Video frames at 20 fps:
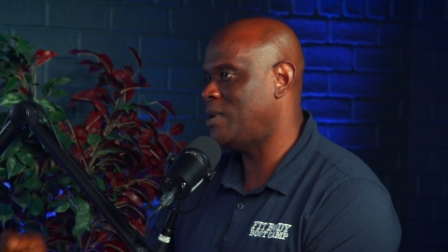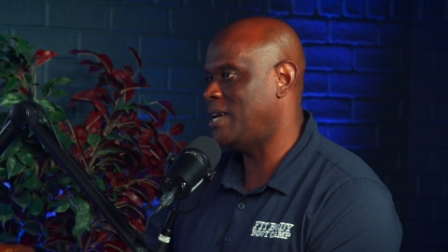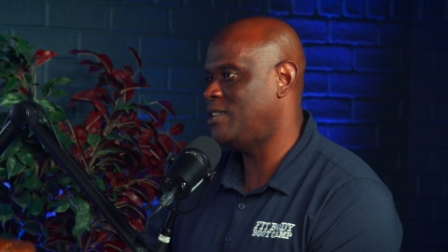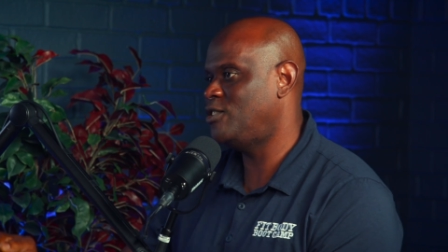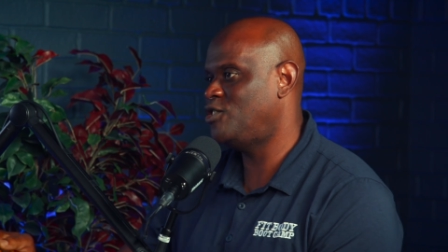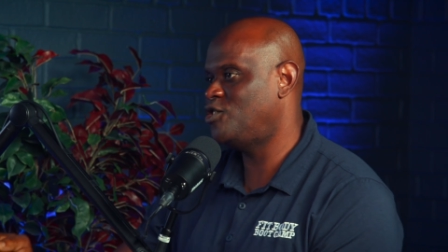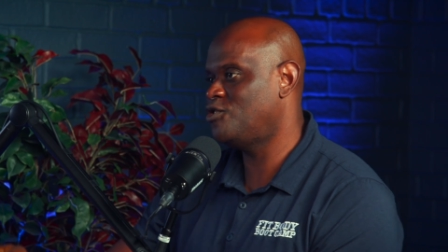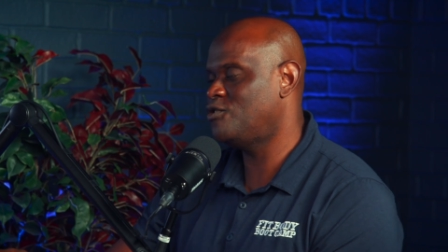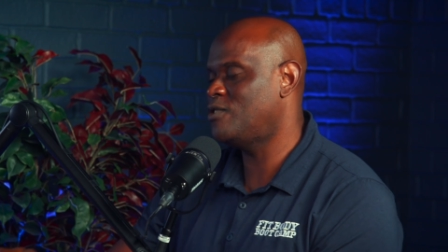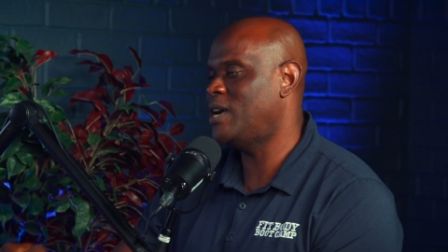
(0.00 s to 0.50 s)
and
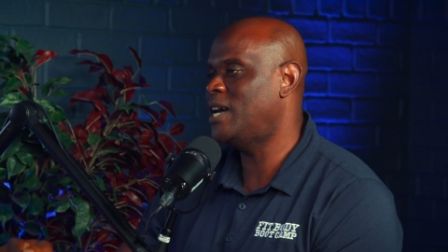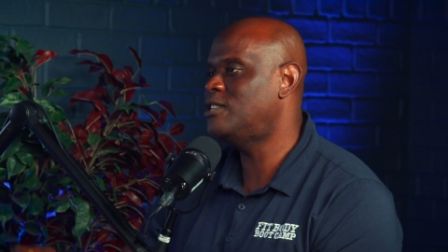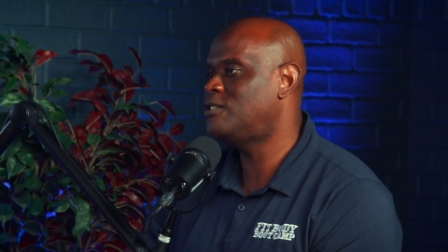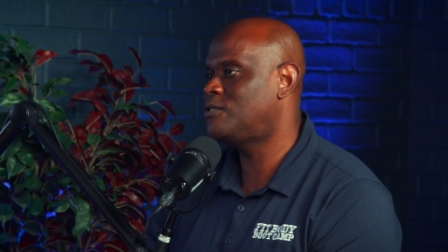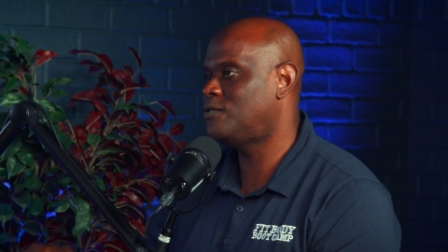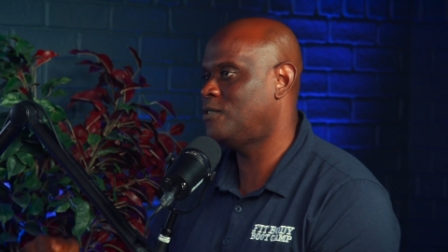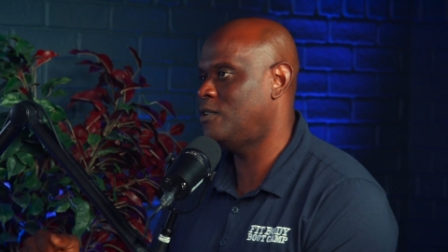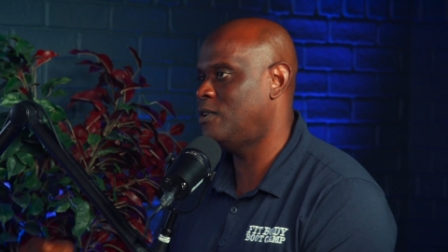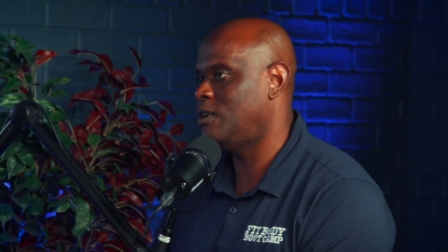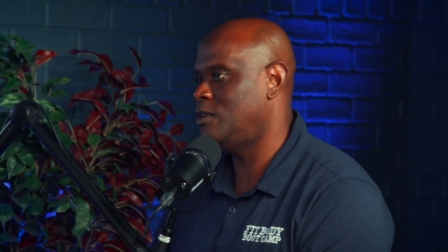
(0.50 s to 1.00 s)

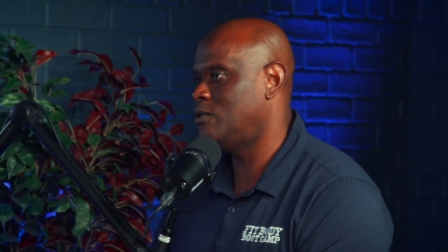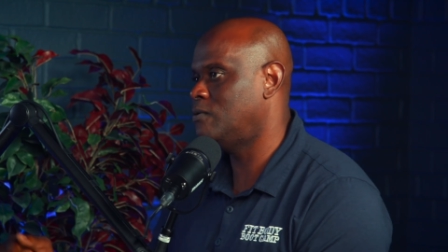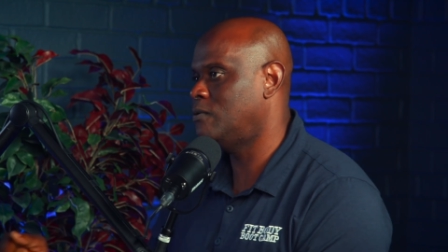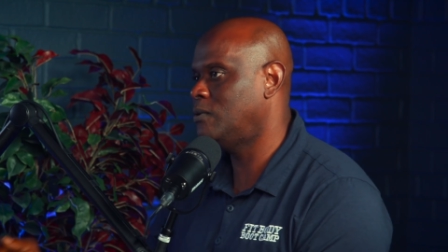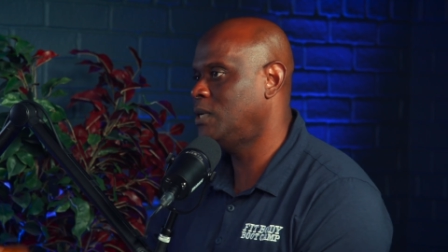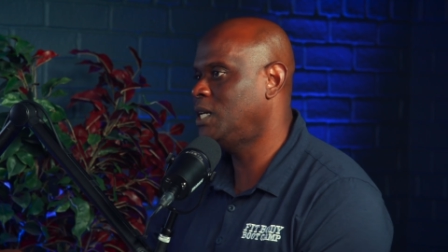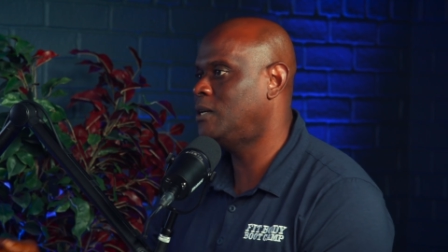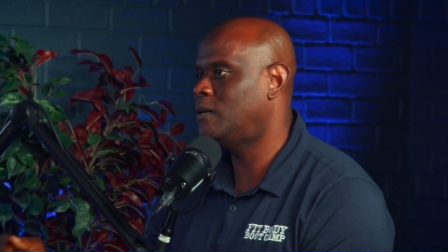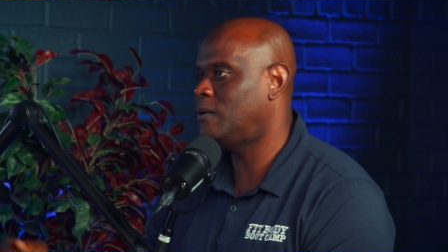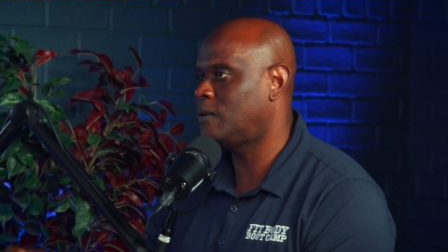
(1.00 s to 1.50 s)
transfer and
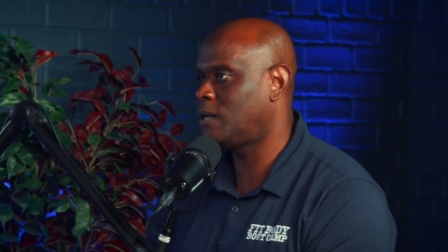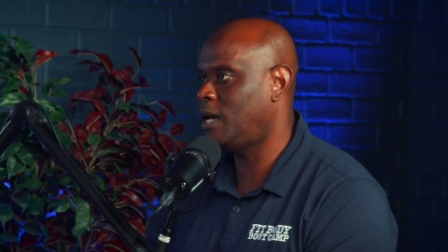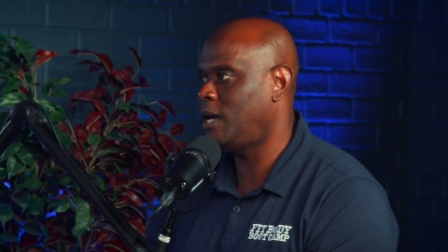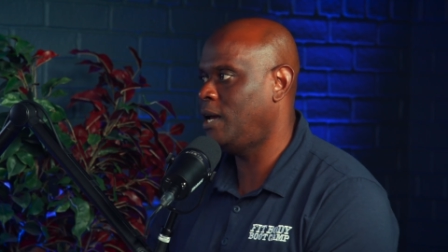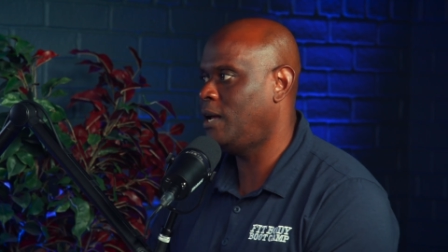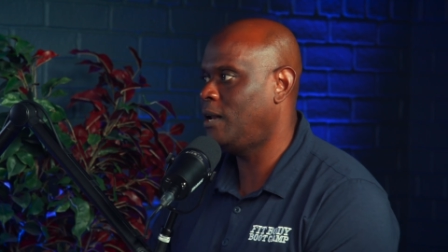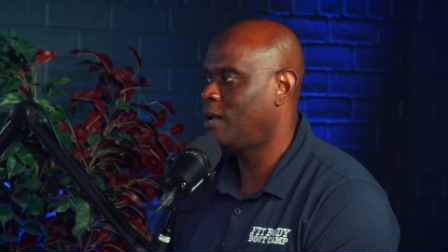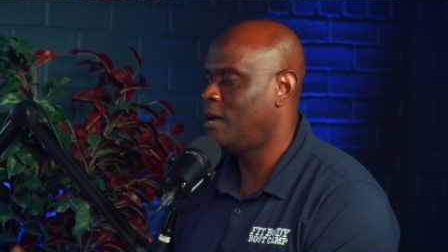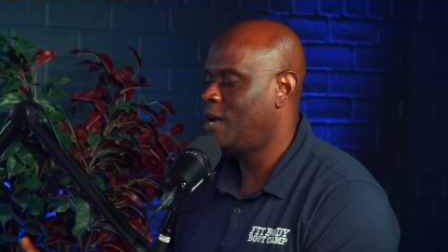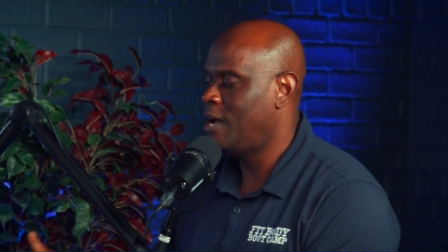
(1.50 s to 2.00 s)

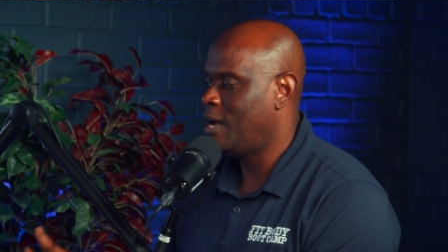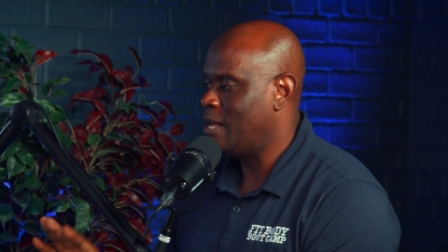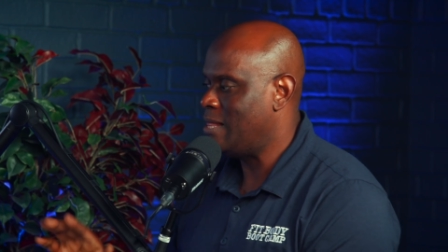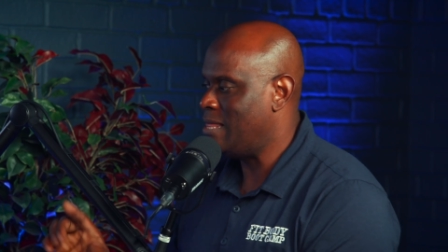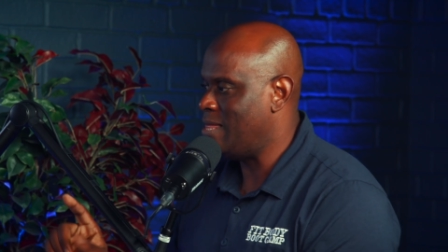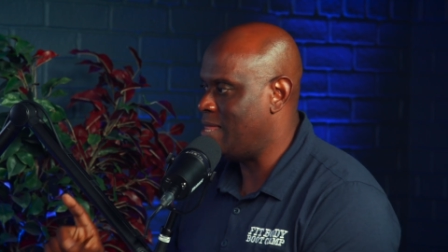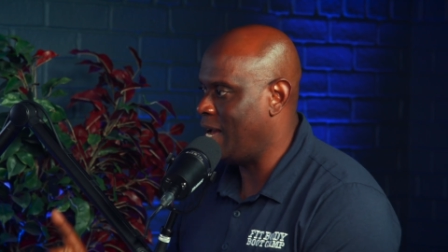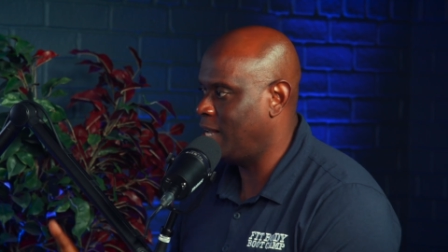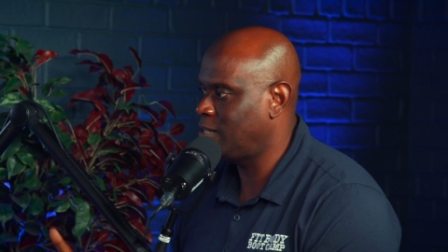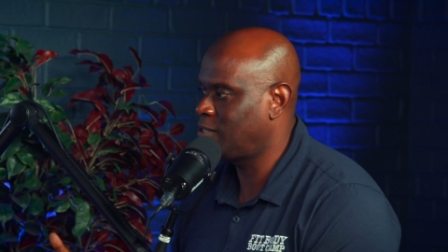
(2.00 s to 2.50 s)
relocate,
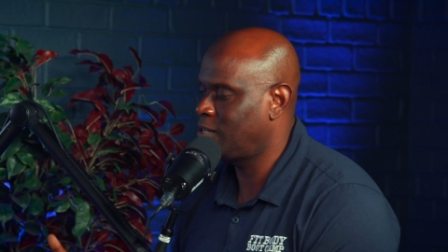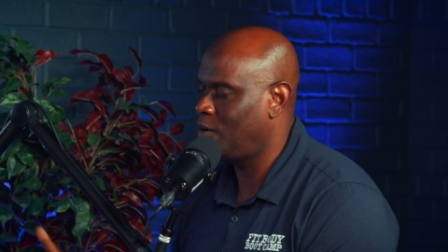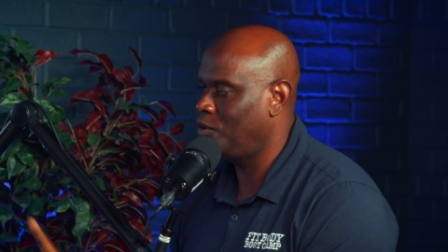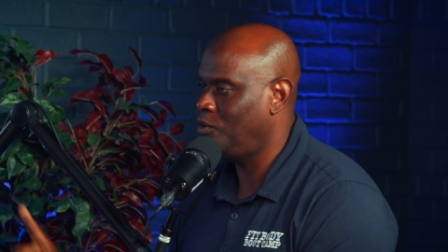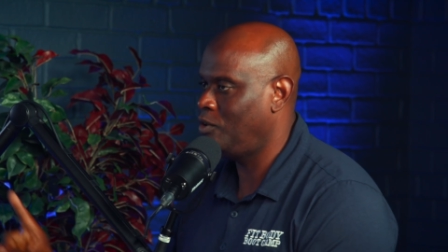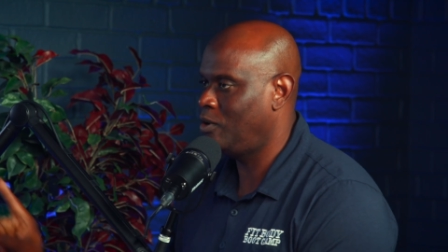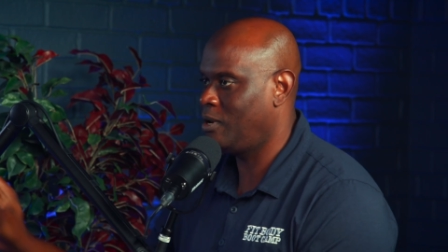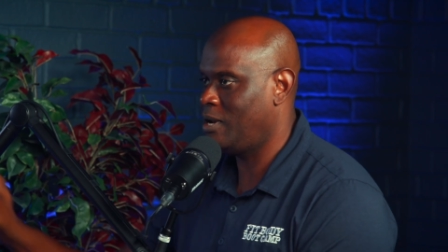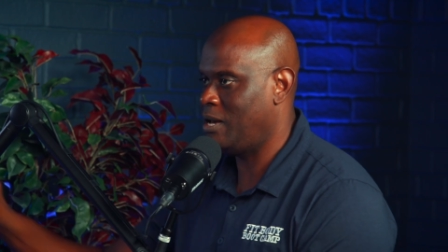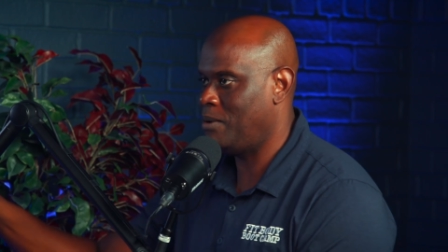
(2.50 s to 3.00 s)
that's how
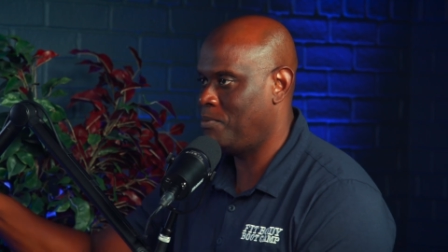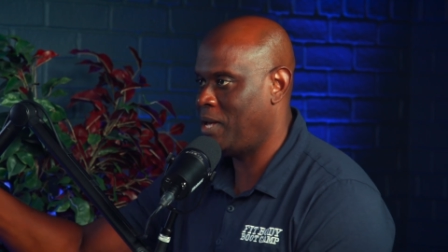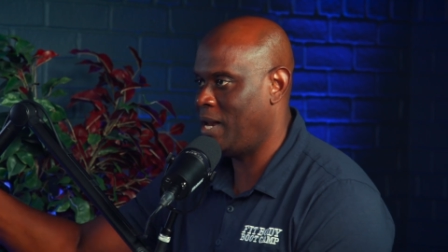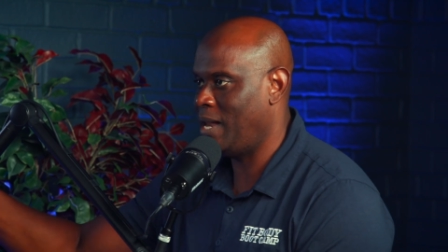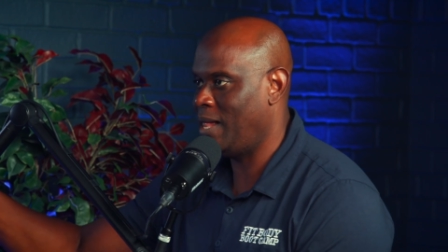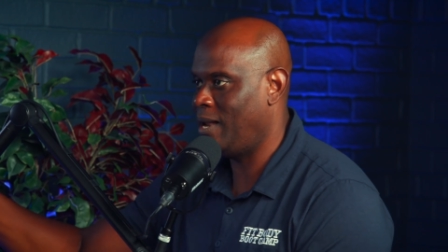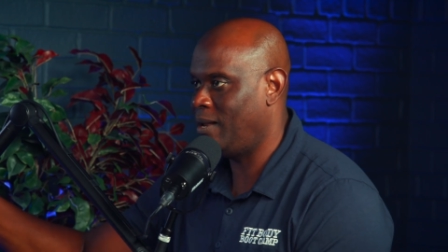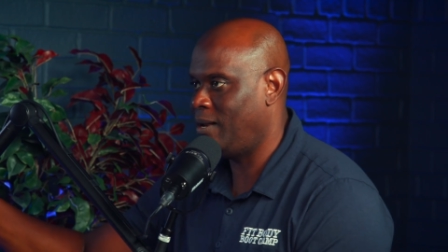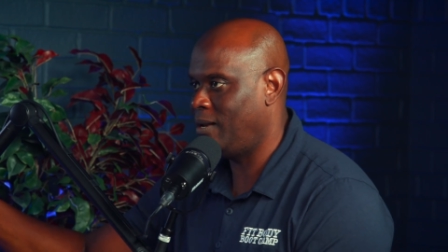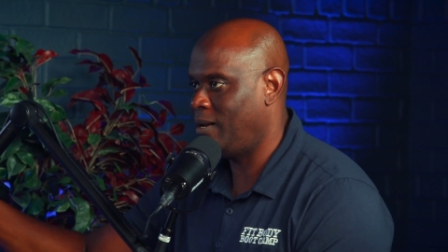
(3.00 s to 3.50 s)
you climb
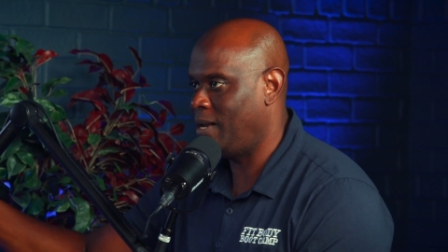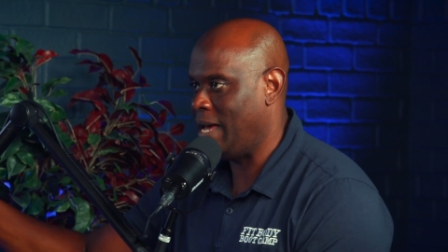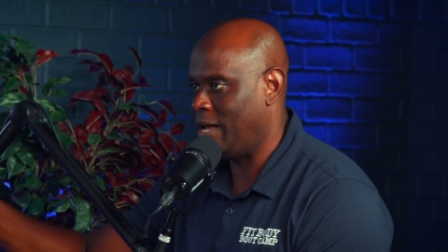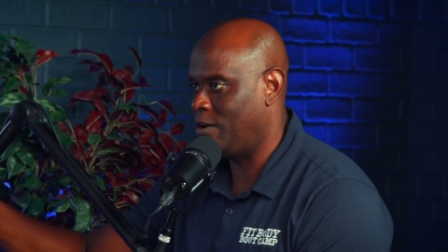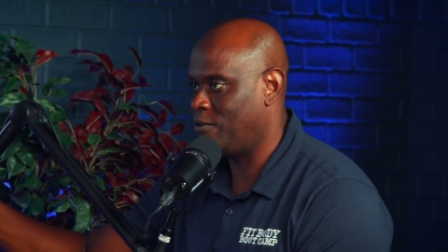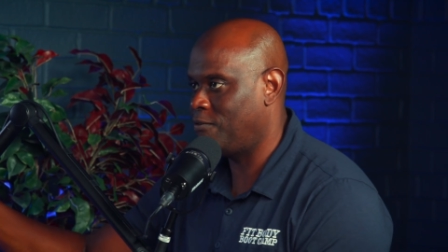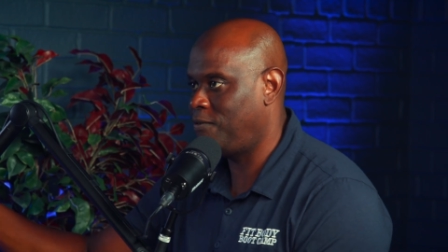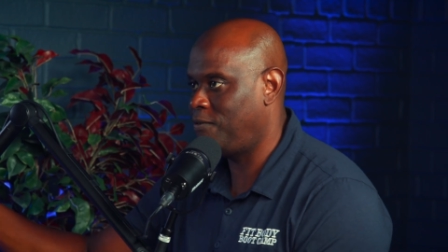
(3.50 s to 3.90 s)
that ladder